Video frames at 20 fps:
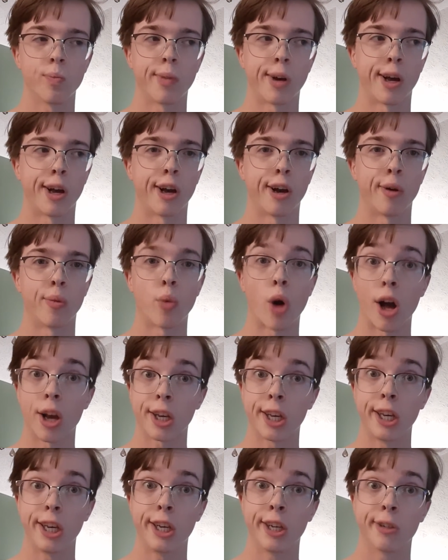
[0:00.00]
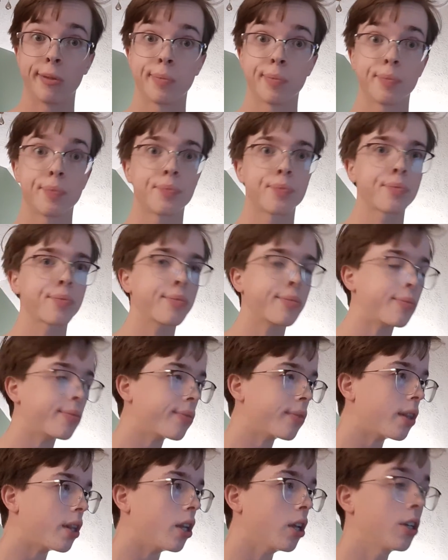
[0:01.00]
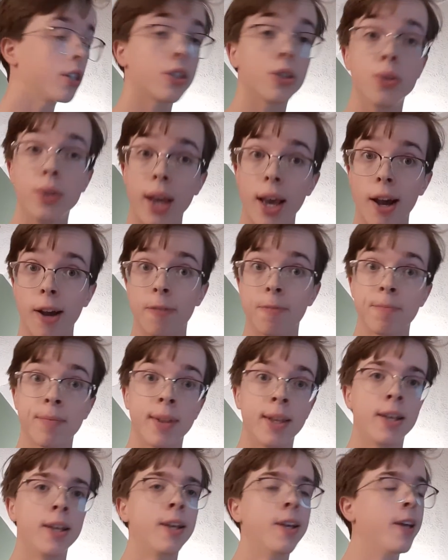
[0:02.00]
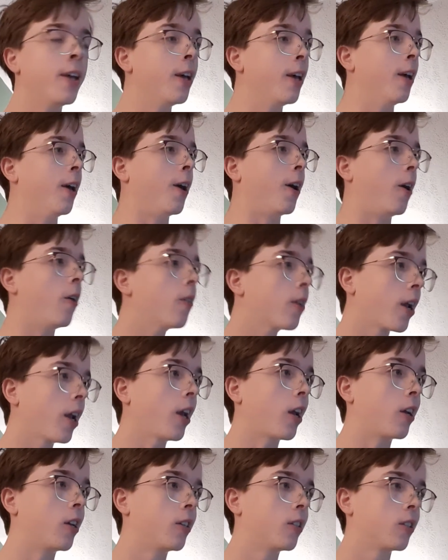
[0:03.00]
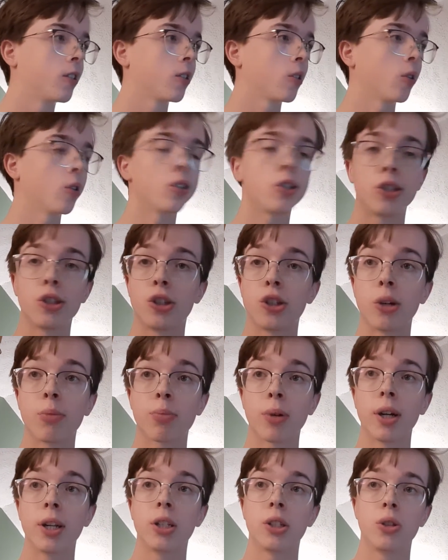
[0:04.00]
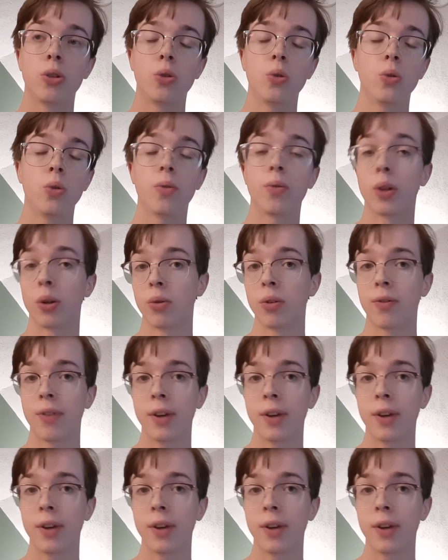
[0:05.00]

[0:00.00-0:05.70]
wonky. So yeah. Okay, so let's just jump right into fluid